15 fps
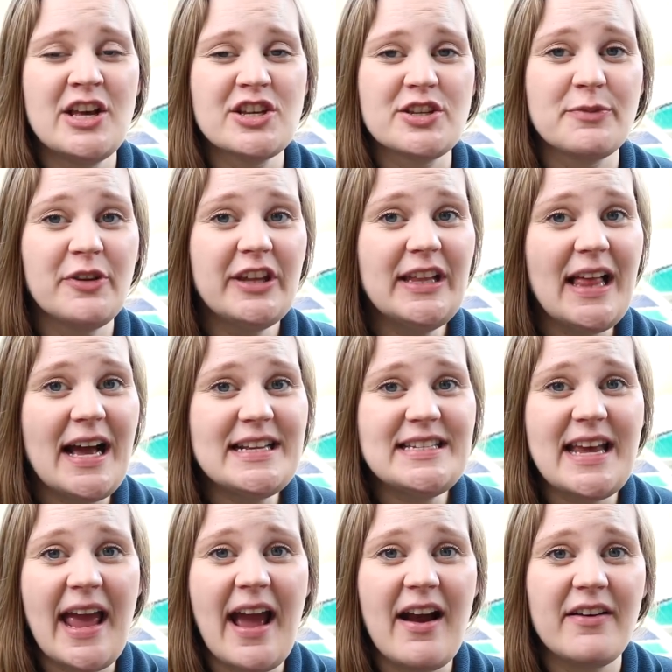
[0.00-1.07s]
So I'm really glad
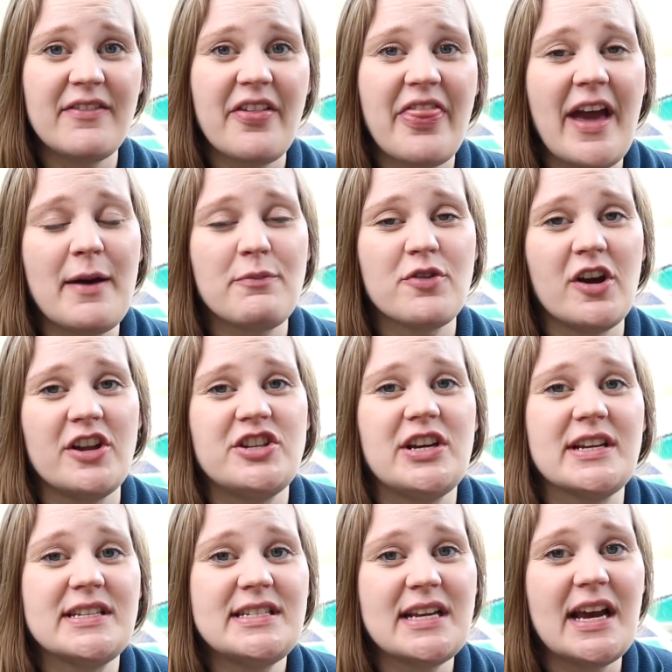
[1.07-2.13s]
to have that
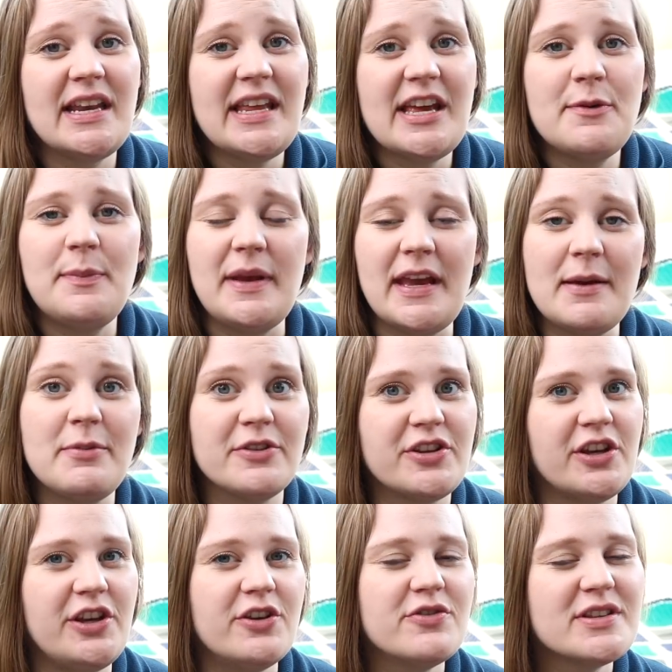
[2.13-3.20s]
project done and be able
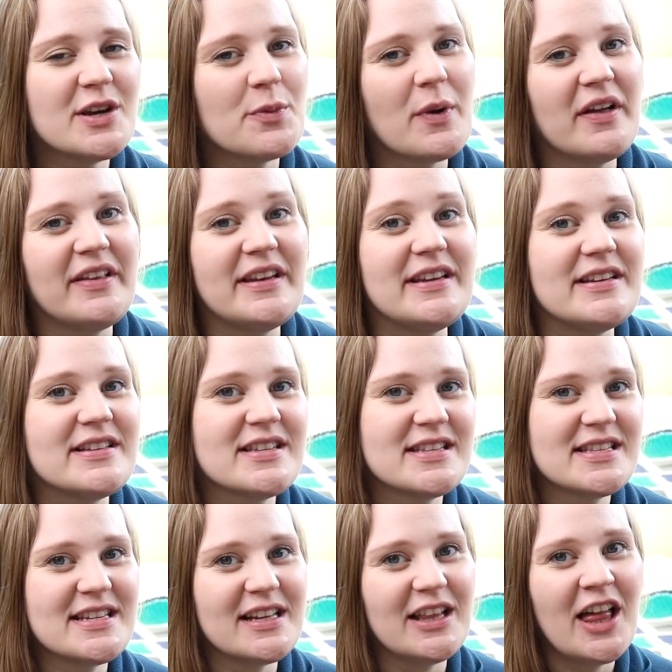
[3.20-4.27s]
to use it while it is
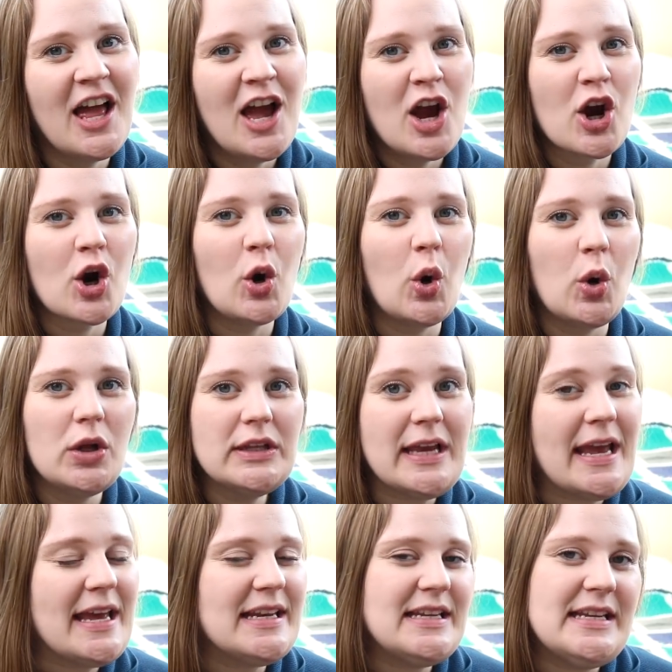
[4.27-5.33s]
still cold
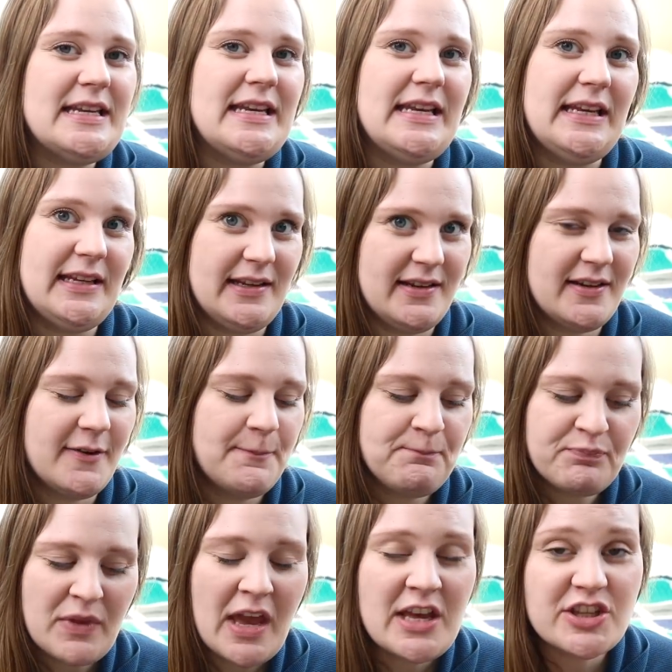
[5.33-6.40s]
and needed.
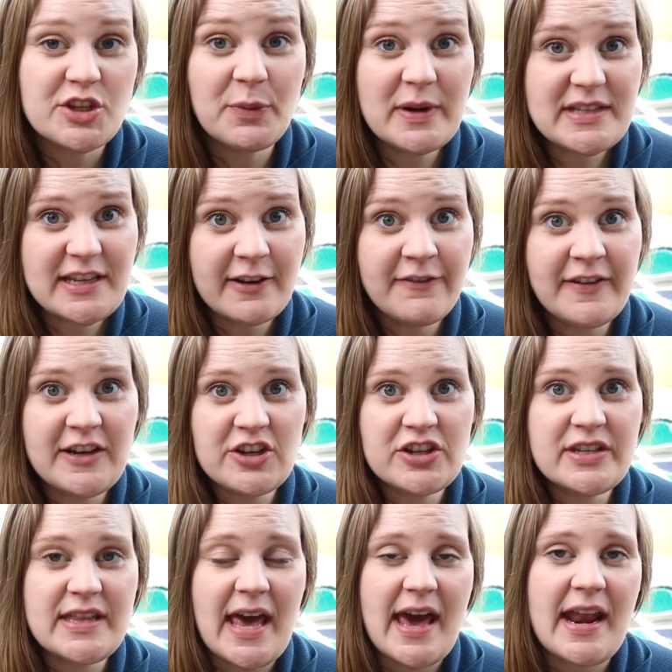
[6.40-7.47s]
So once I
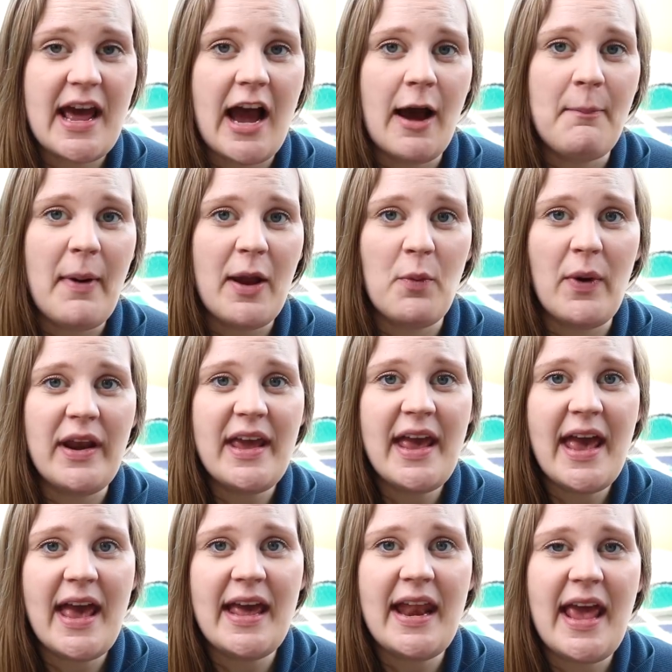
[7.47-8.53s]
finished that up, I went
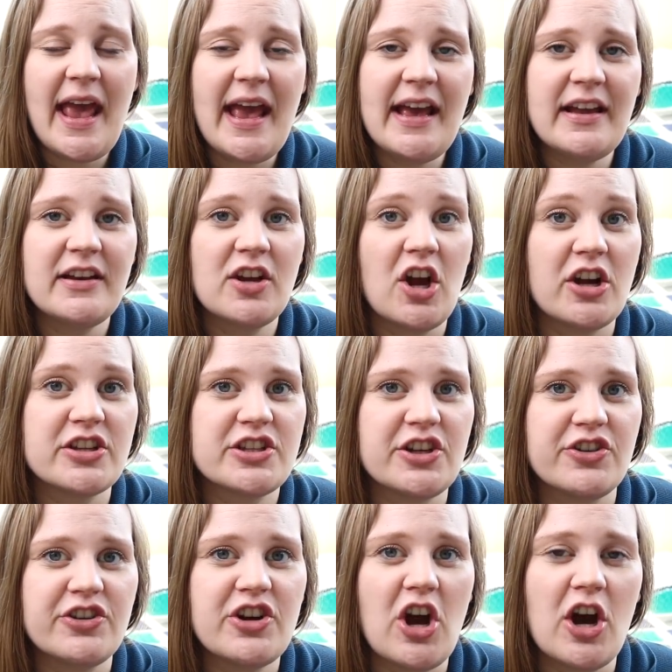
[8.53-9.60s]
ahead and got
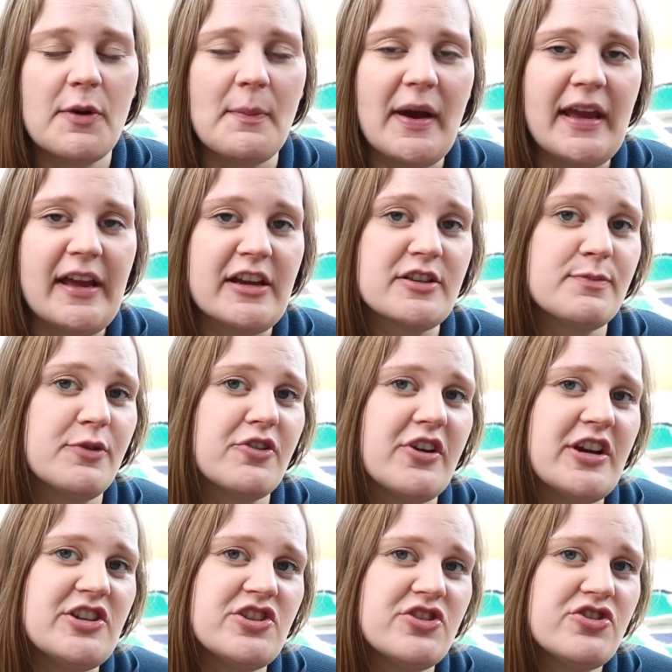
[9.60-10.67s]
started on my
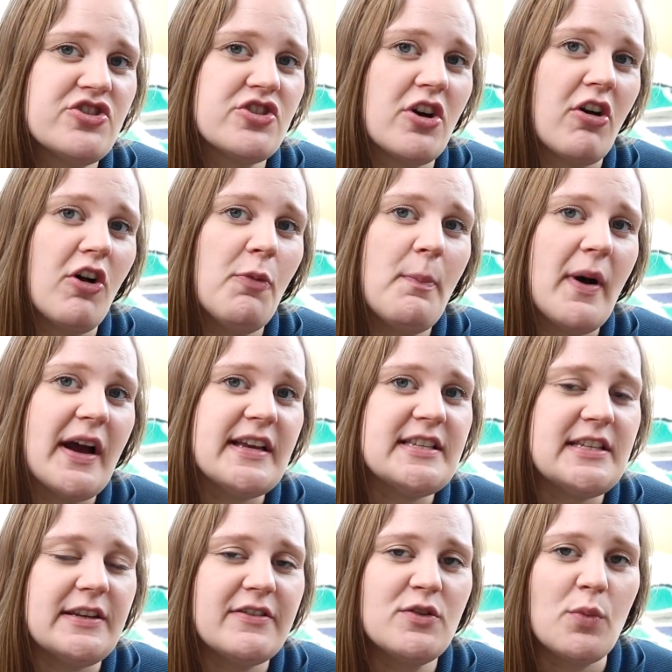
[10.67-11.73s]
Exploration shawl by
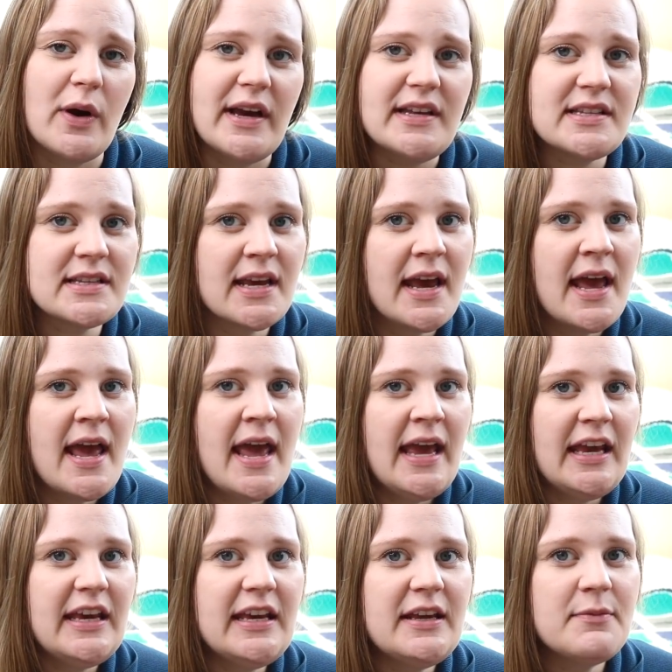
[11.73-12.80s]
Stephen West.
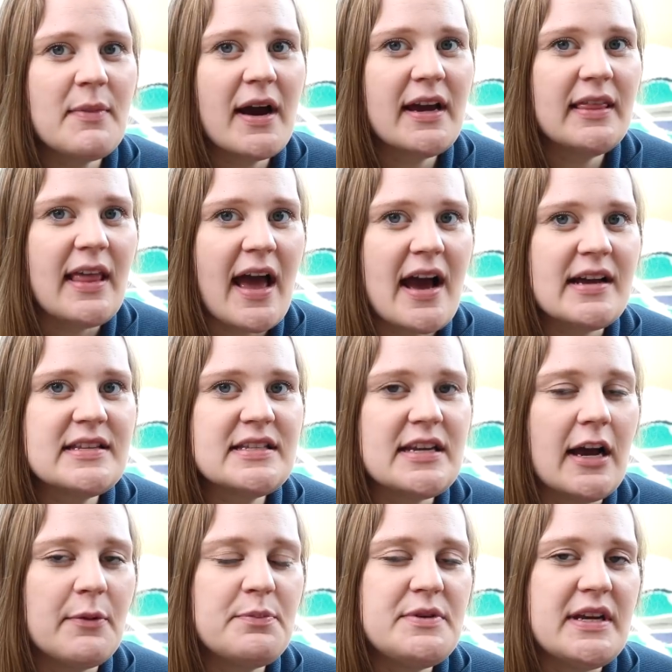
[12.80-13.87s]
In my last
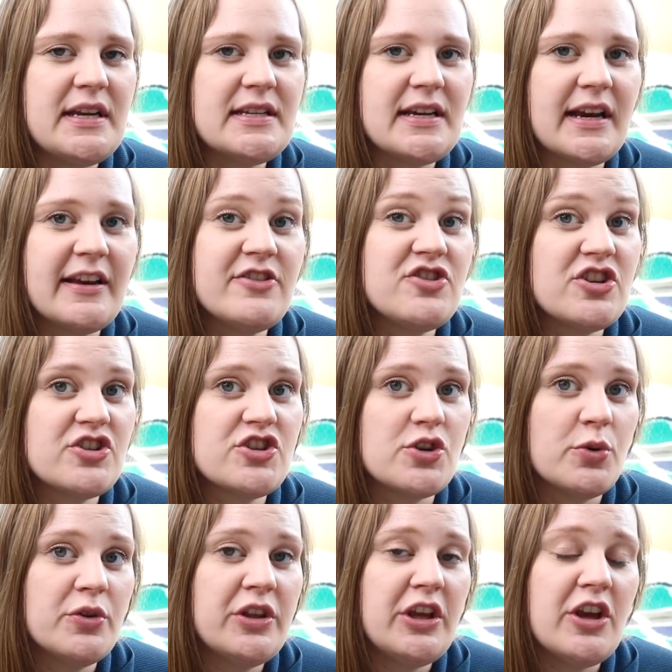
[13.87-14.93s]
update, I had just
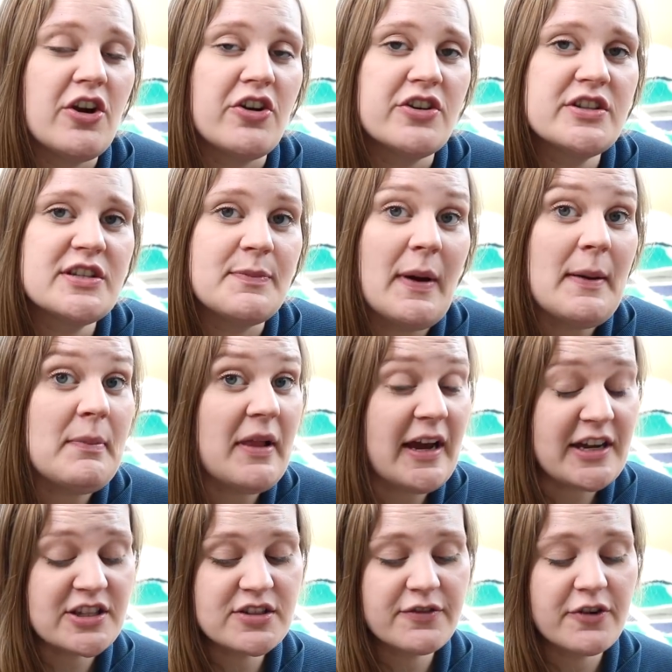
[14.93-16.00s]
shown the yarns and my
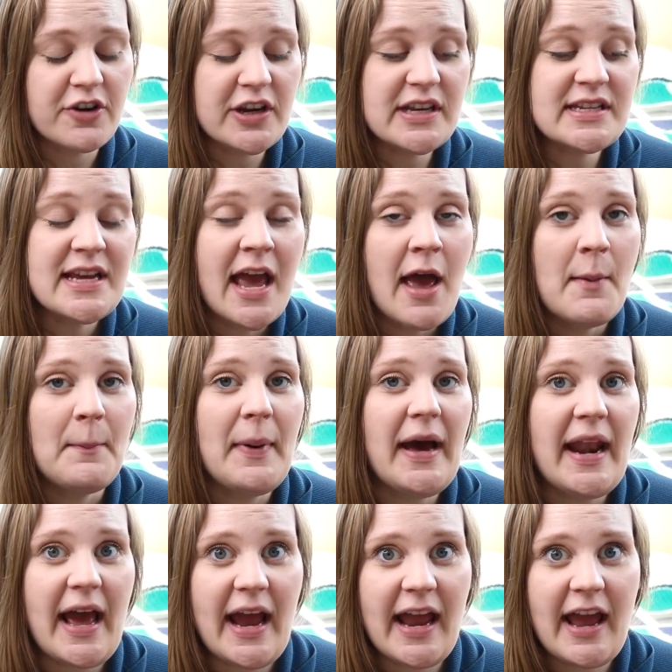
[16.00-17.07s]
plans for it,
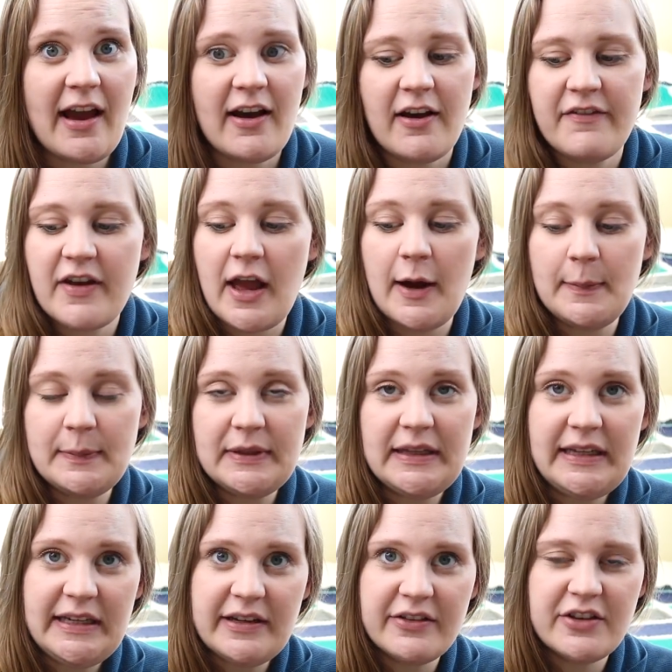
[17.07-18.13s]
but I have
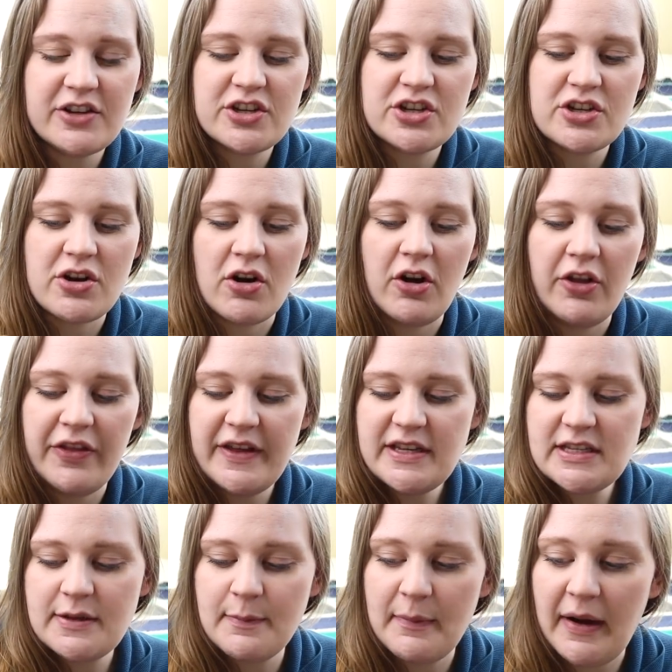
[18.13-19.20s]
completed the shawl
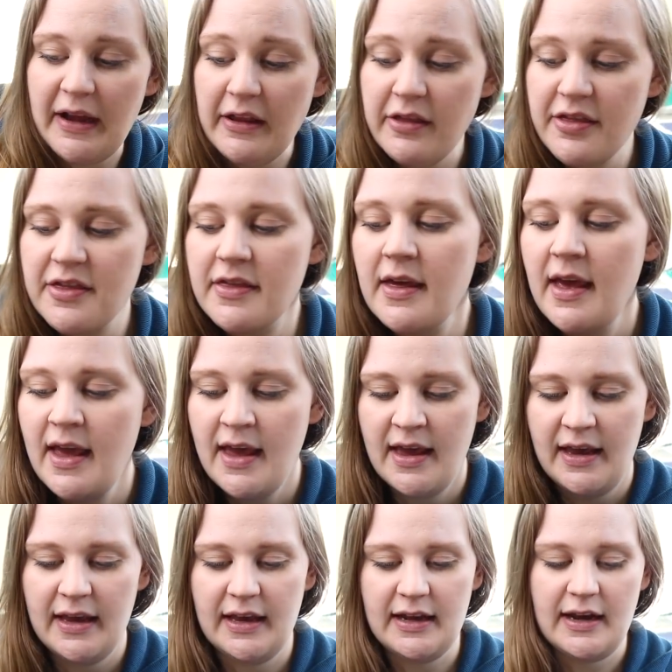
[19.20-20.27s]
this month,
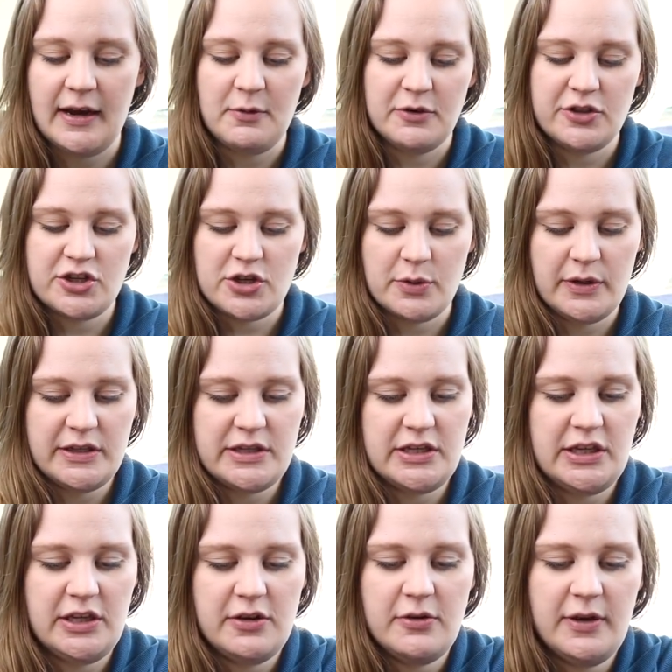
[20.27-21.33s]
and I will show it
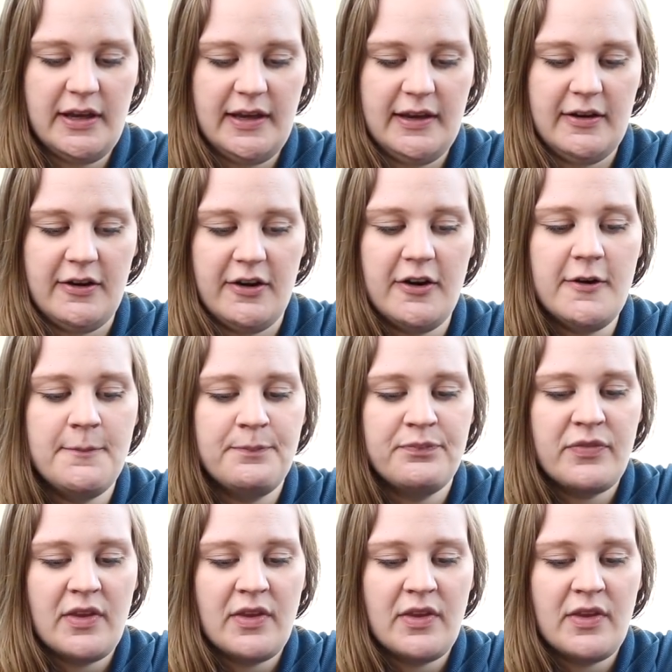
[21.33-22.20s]
to you here.